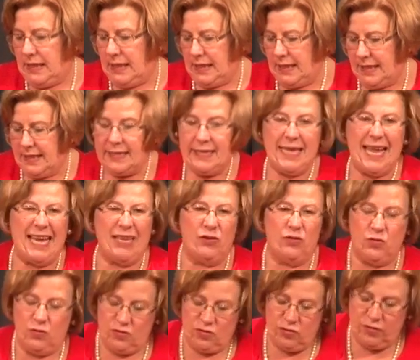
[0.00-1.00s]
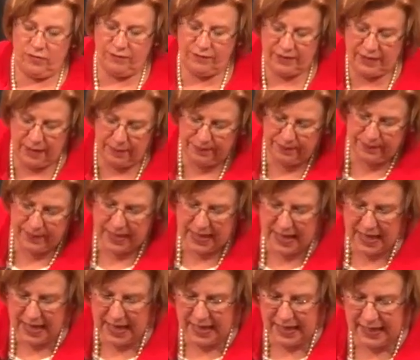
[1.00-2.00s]
that's not too good for them.
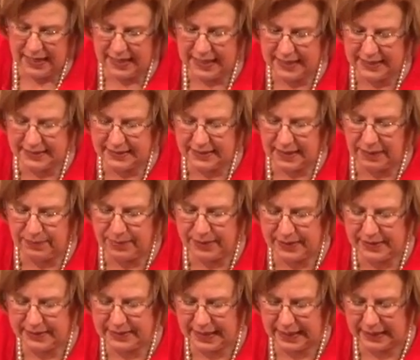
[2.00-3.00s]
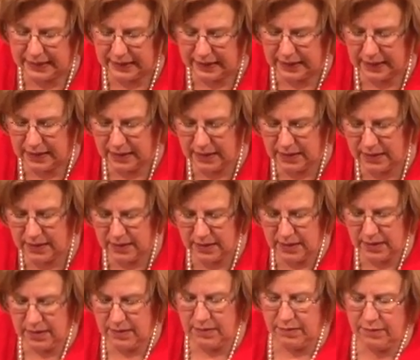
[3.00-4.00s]
It is a bit deadly
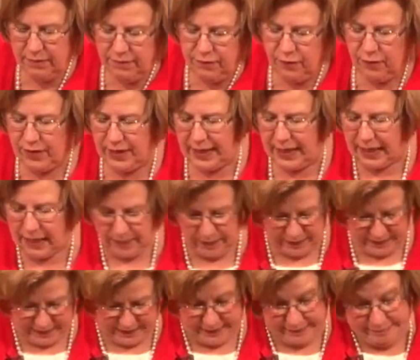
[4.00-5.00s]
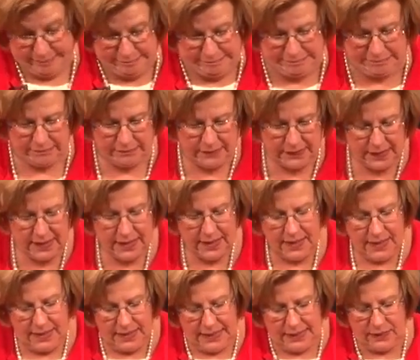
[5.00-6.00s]
for animals.
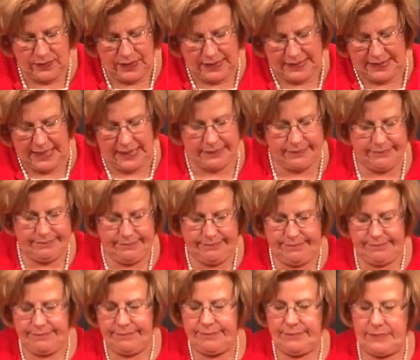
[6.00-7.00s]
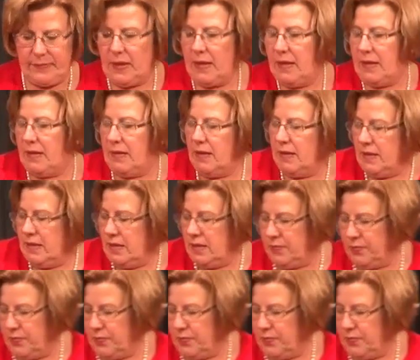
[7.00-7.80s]
That's what they say. The